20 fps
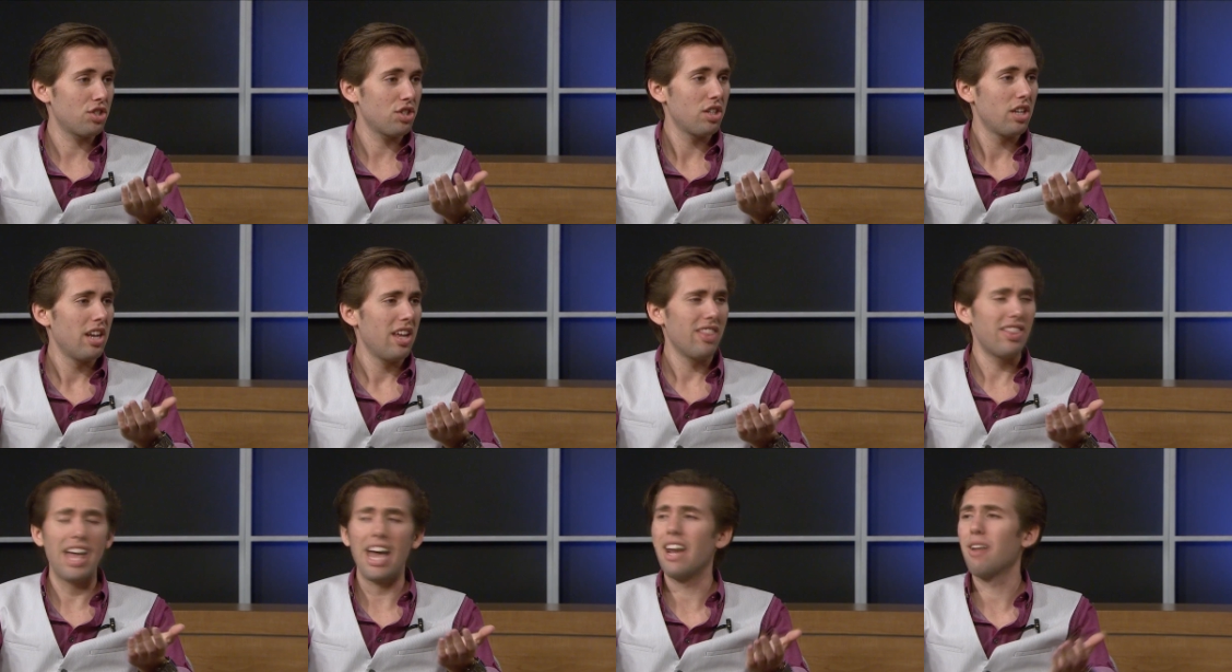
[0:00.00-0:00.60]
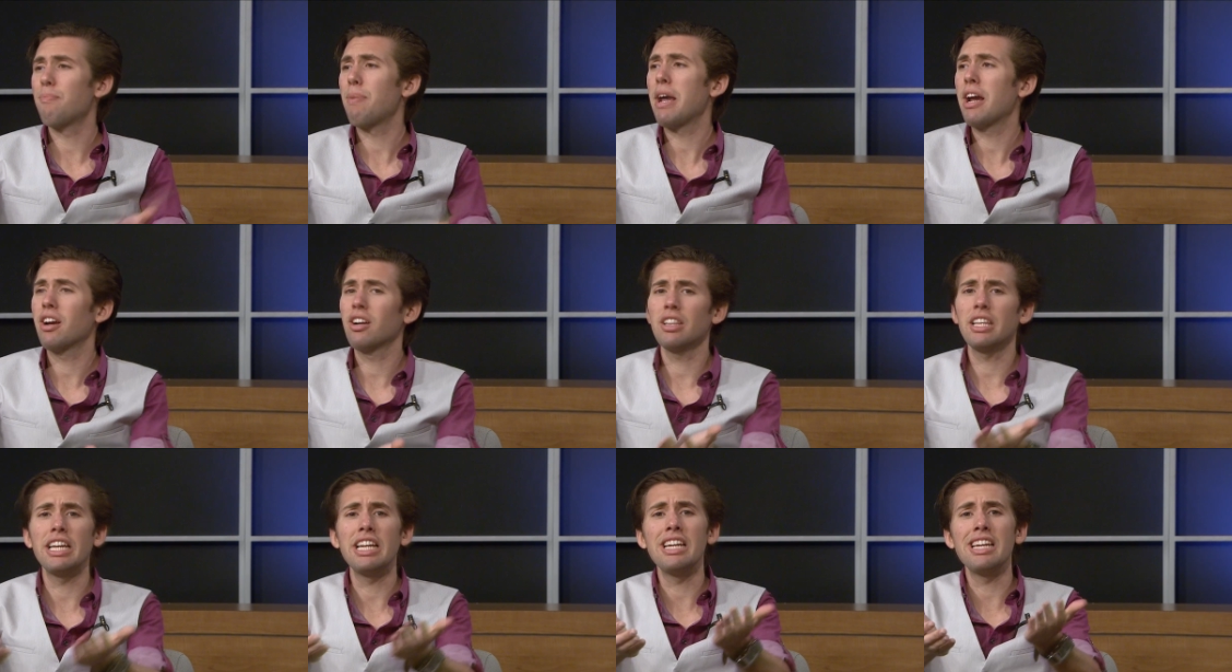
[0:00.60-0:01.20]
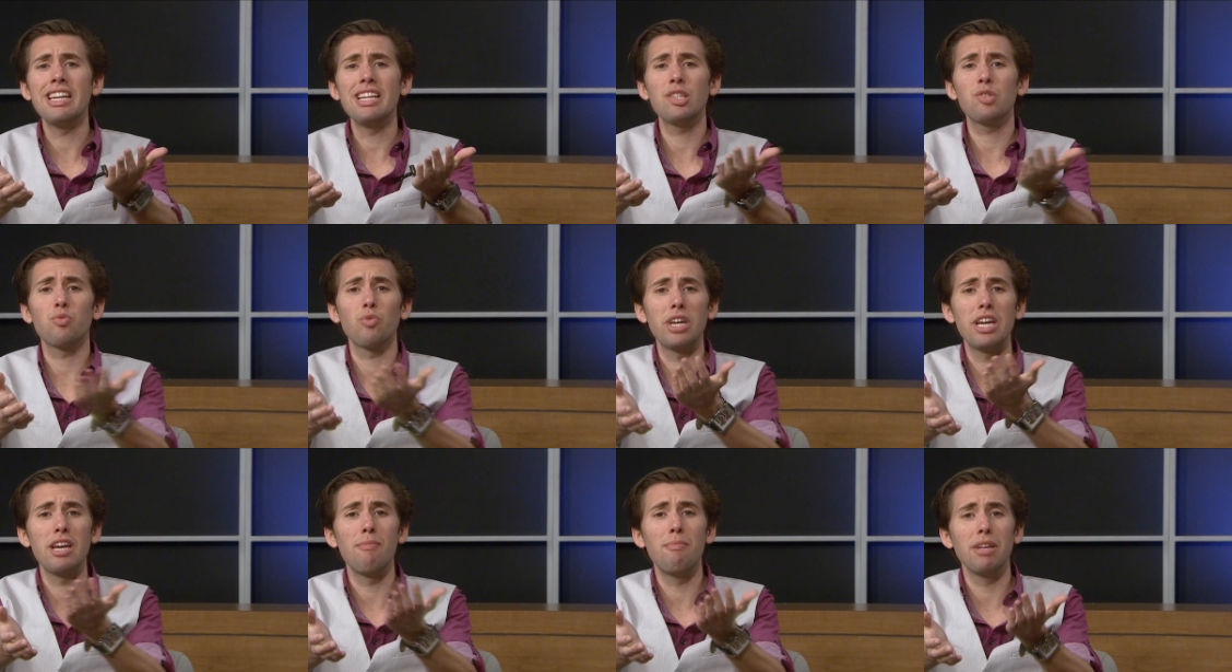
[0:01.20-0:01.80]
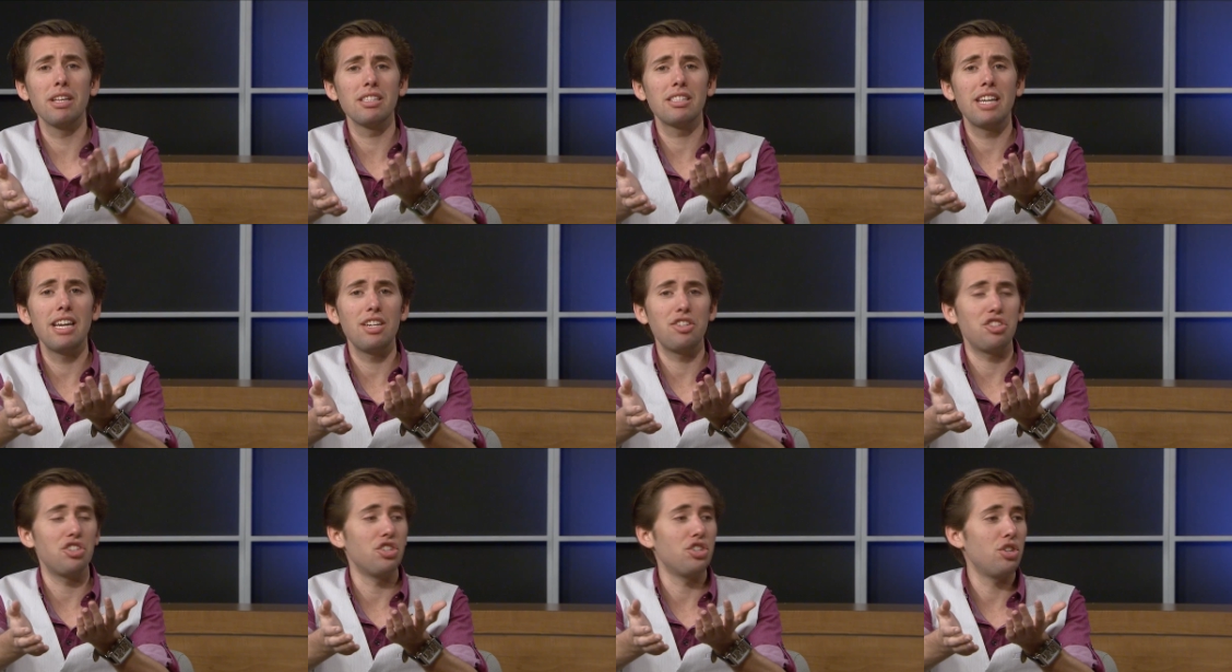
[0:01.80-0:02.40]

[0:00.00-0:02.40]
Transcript: dinner. That apparently needs rehabilitation yes.